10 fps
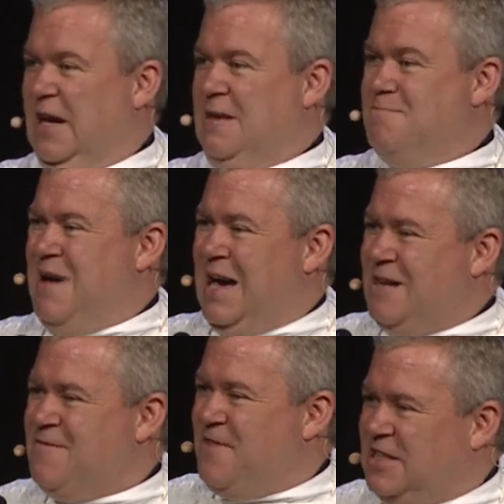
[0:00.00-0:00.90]
and He
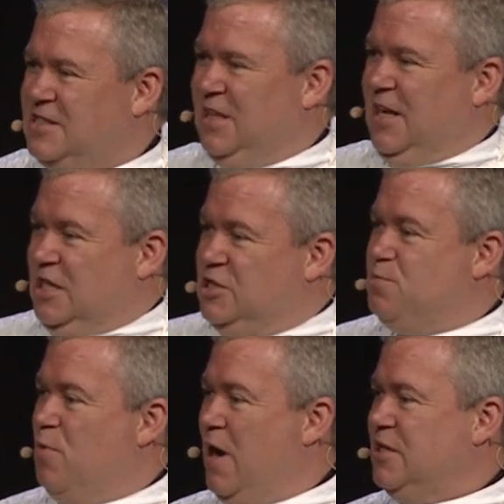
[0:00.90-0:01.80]
manifestly
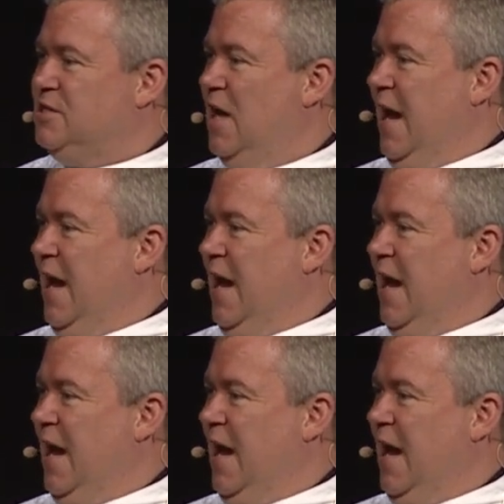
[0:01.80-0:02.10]
expressed